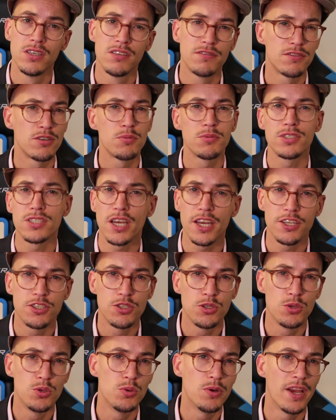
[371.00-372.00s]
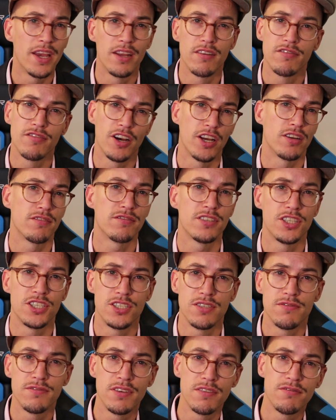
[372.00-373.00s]
Vermintide 2 and Final
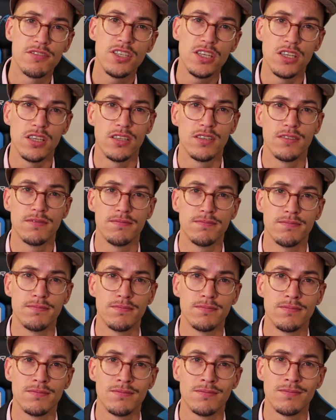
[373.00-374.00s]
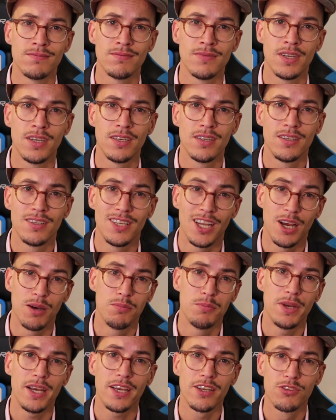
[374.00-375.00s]
Fantasy 15. Now
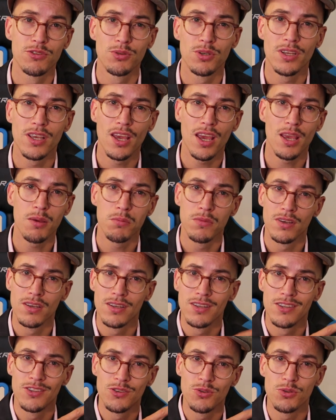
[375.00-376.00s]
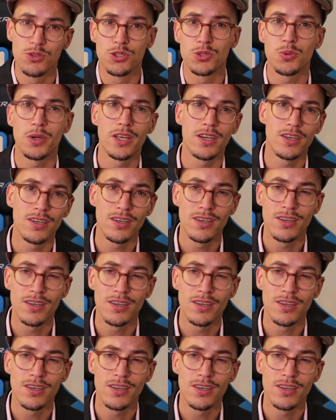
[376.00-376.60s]
back into the game, to the sweater.